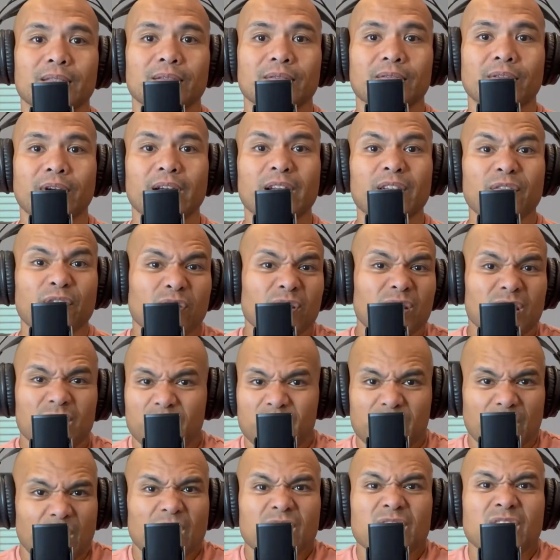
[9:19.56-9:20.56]
Right? For
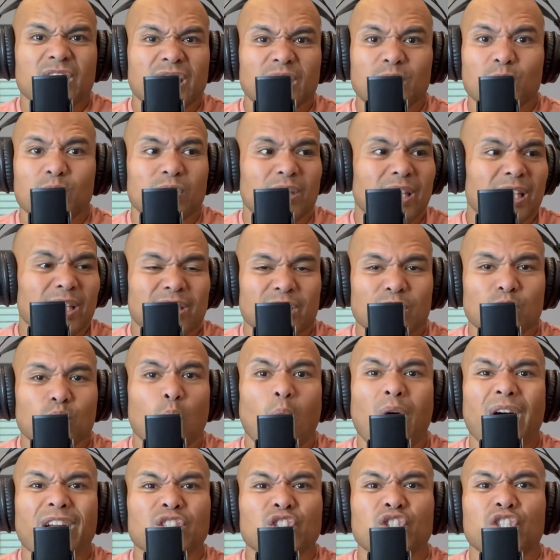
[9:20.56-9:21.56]
to us to like
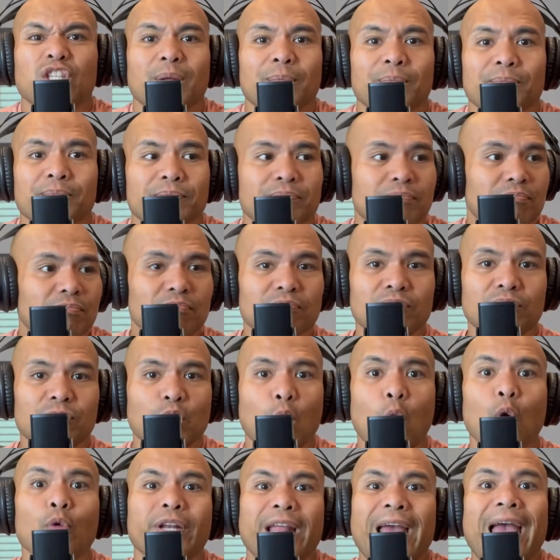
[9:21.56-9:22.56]
just watch them
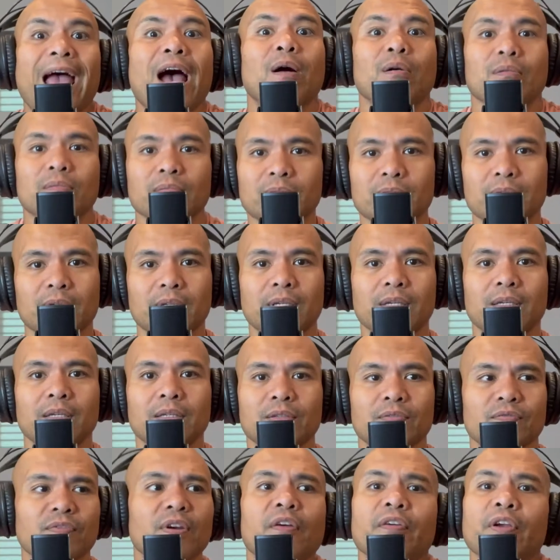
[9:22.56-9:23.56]
go down
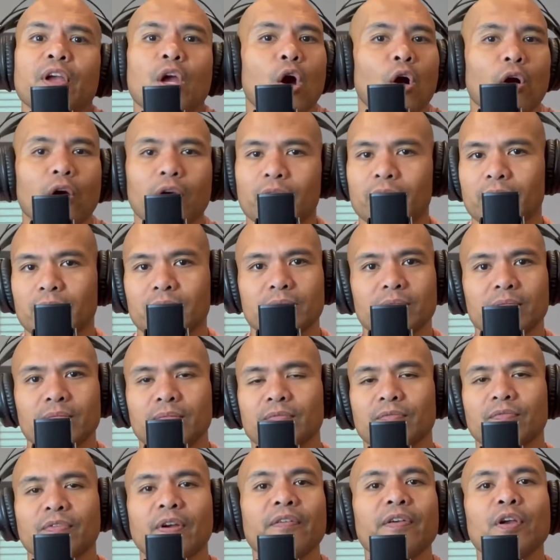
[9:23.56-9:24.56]
very hard,
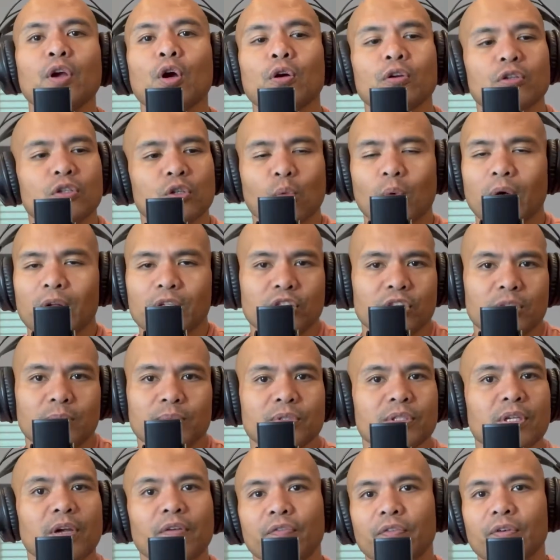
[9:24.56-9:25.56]
very hard to
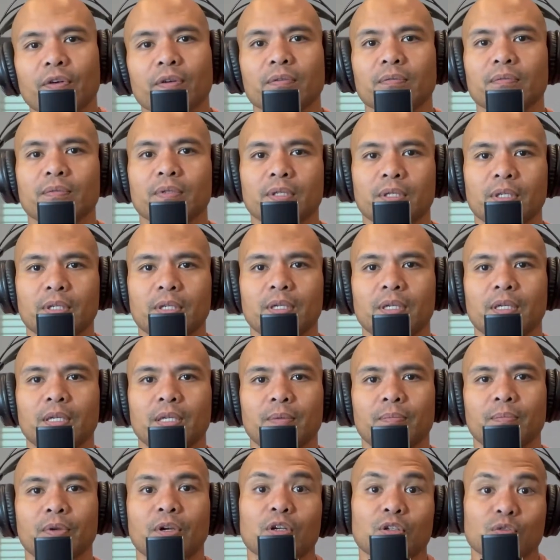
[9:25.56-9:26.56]
watch them suffer
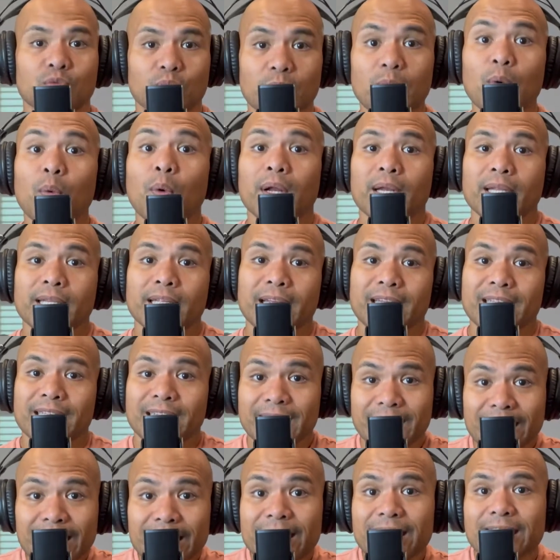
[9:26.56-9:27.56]
because we want to
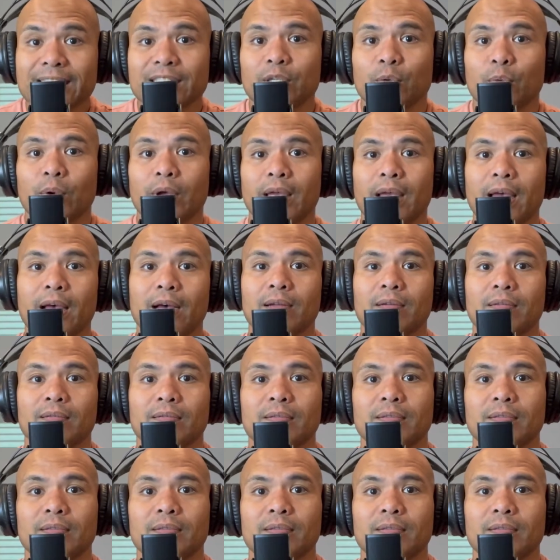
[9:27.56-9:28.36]
take the easy way out